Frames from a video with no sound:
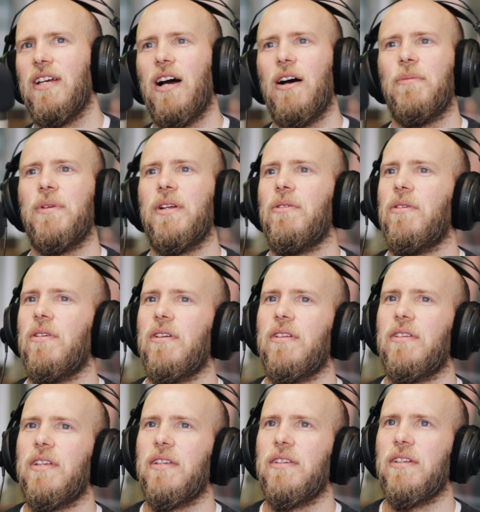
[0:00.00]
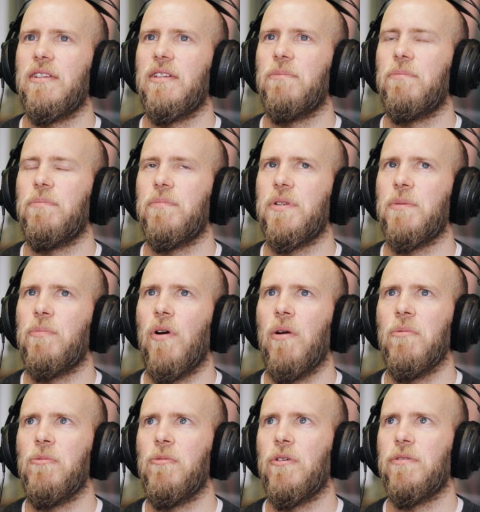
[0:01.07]
yeah, I mean the the, the, the
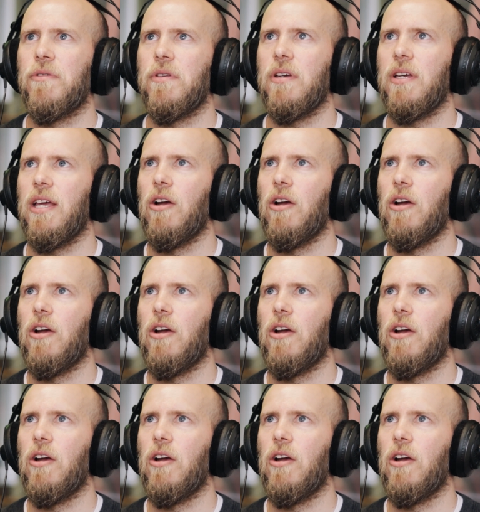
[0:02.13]
problem with